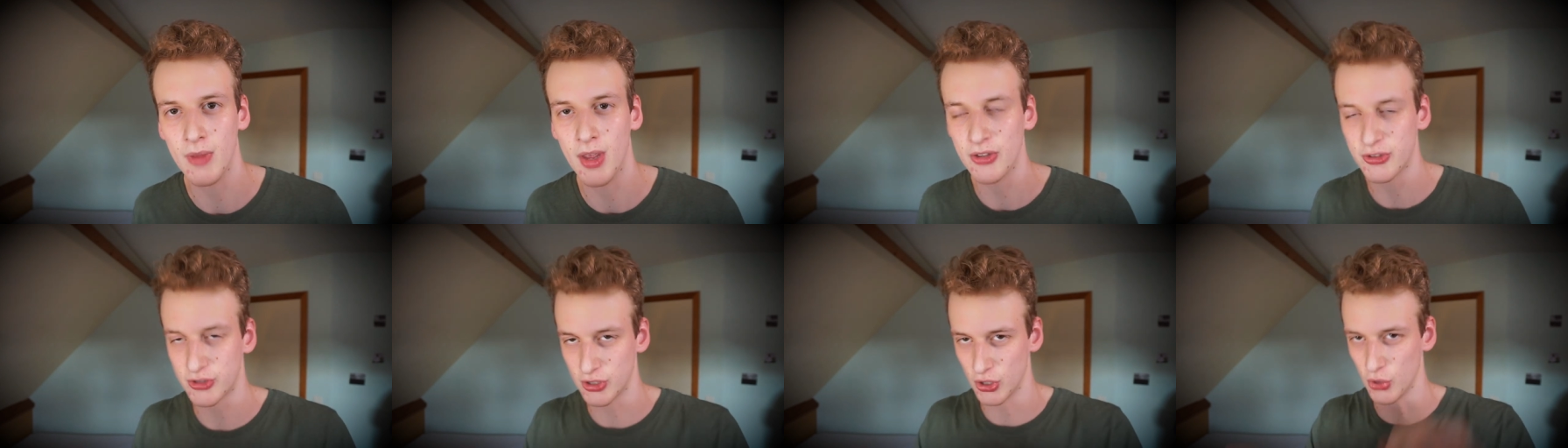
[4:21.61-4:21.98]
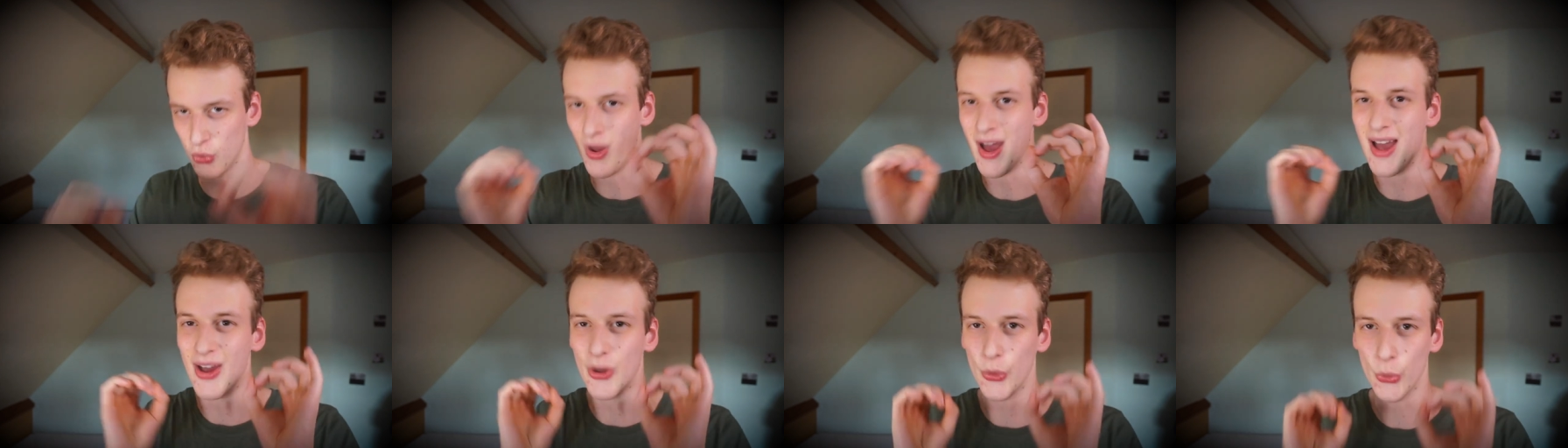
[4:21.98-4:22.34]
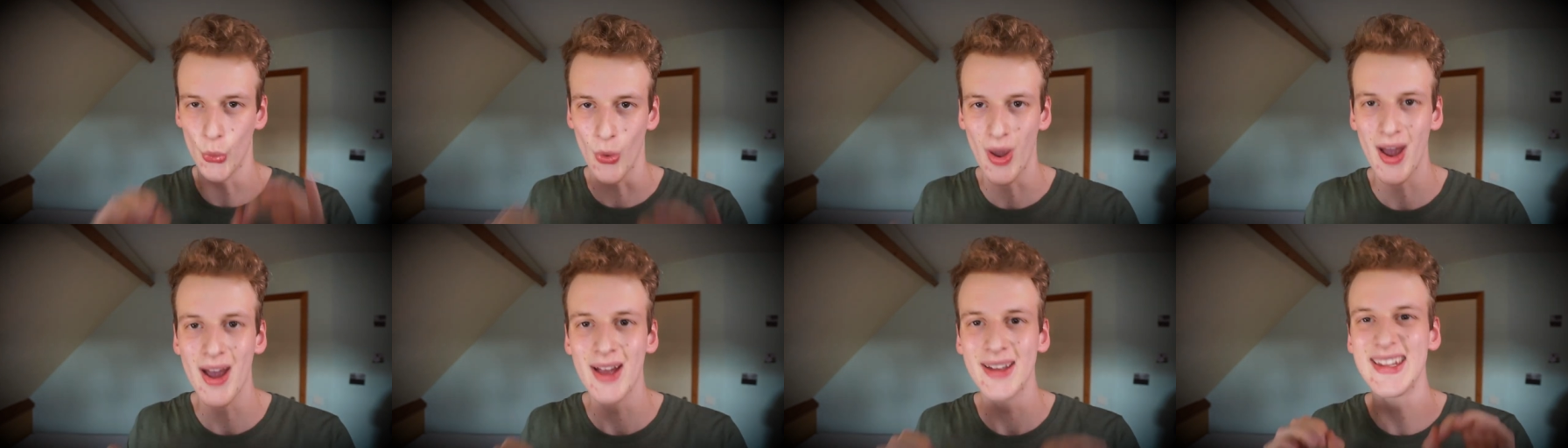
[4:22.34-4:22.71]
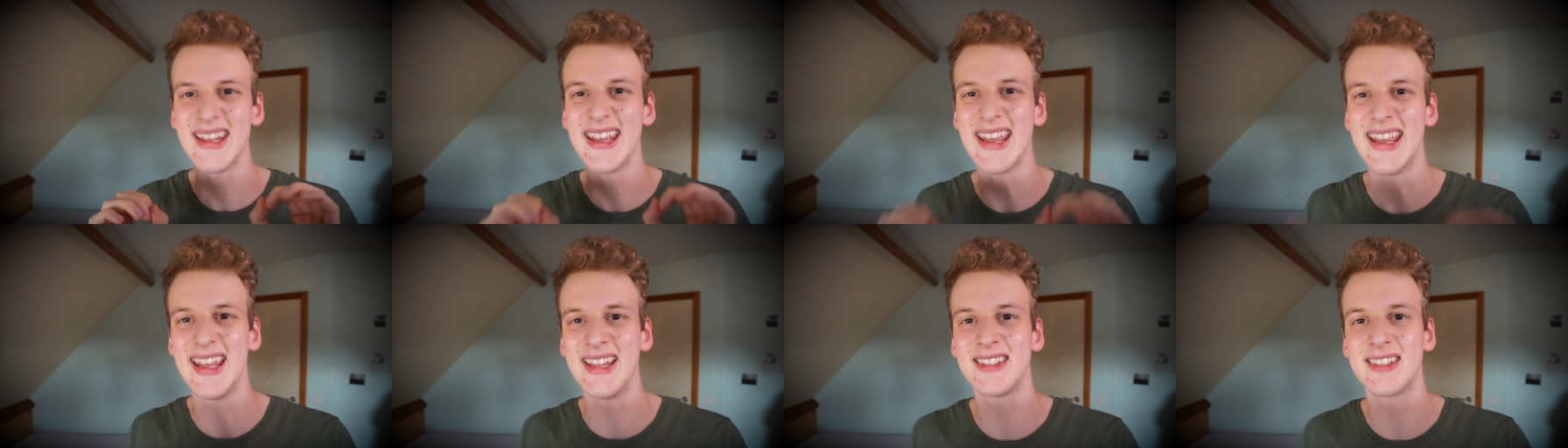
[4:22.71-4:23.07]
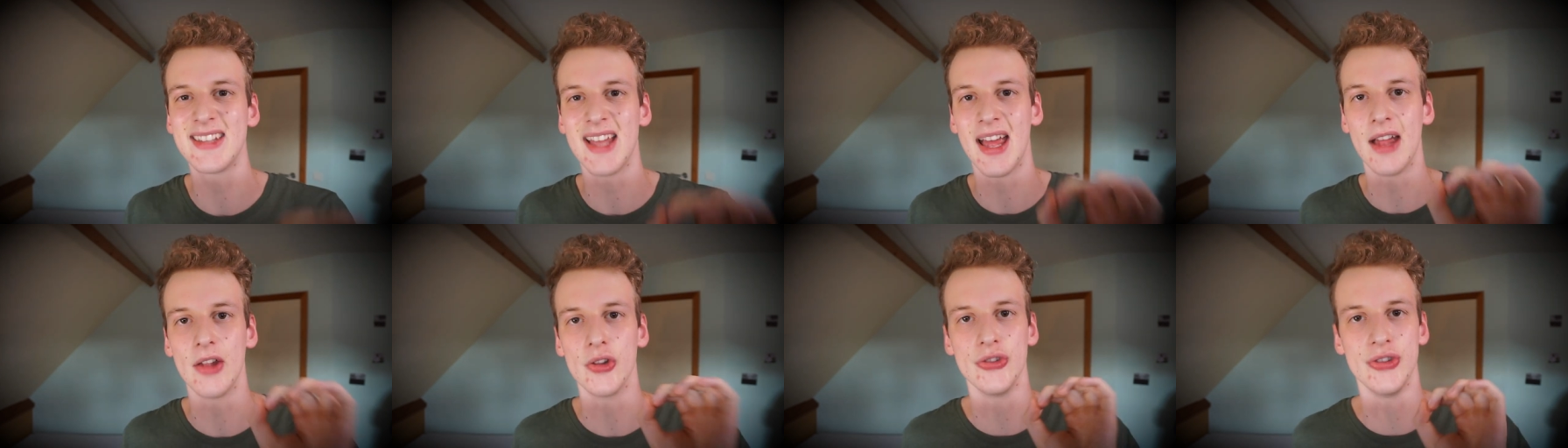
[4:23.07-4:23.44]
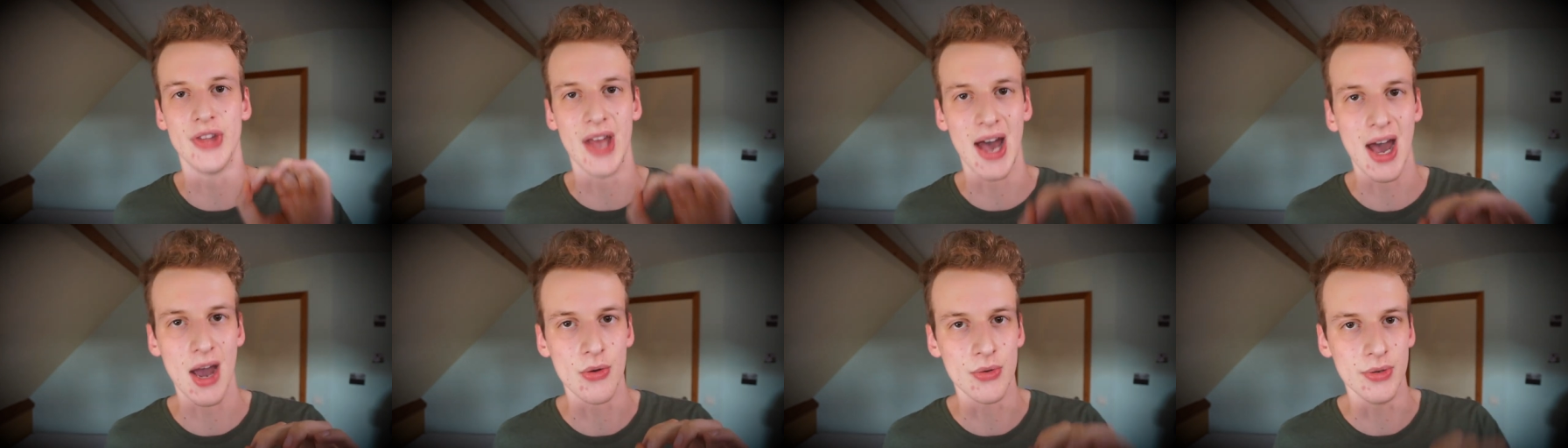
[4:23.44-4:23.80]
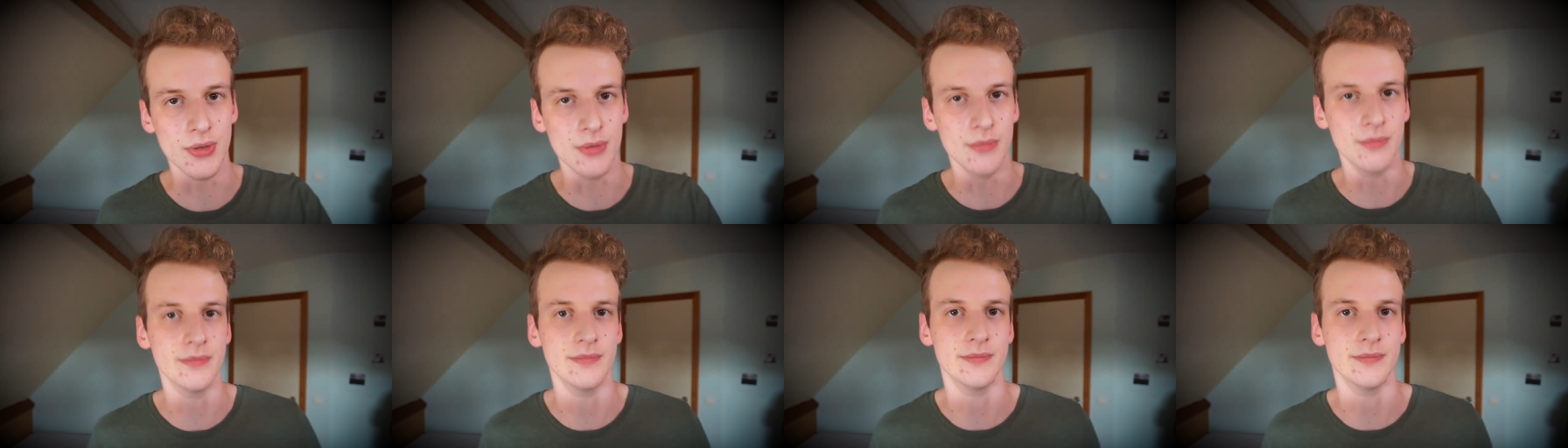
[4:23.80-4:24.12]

So write it down.